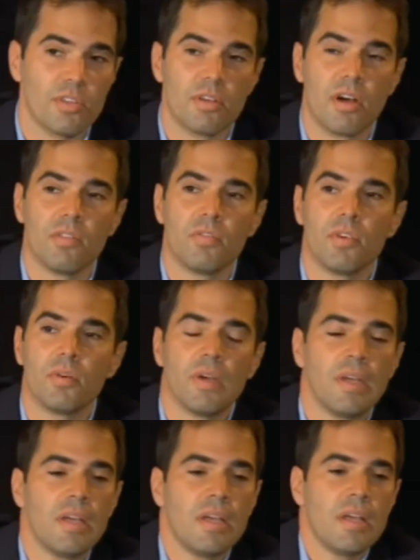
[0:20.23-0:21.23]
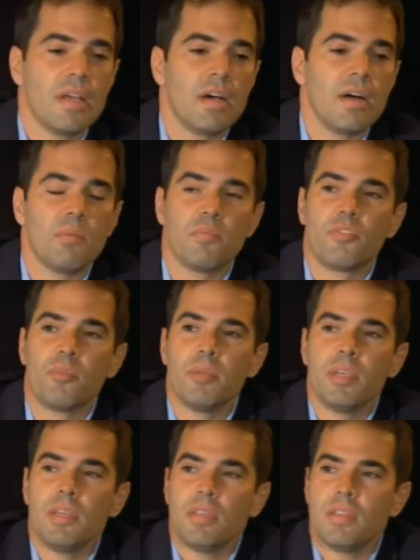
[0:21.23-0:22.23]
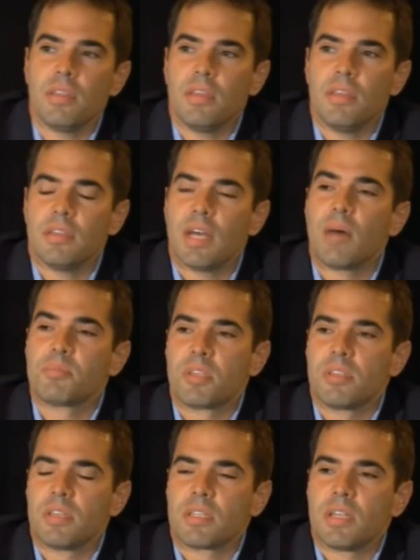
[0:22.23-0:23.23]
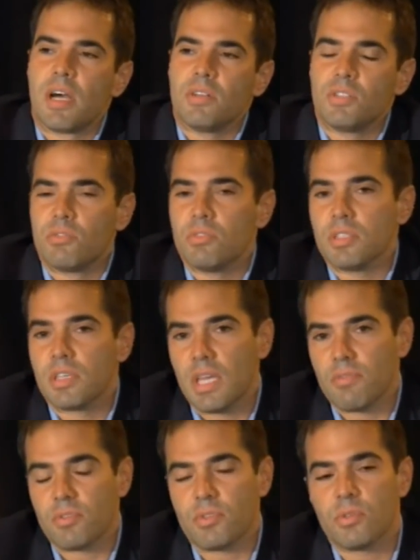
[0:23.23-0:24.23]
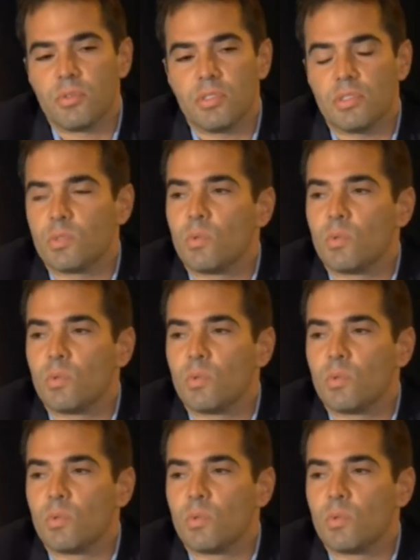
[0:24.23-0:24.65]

to all of you. For me, the adoption of technology really came for two reasons.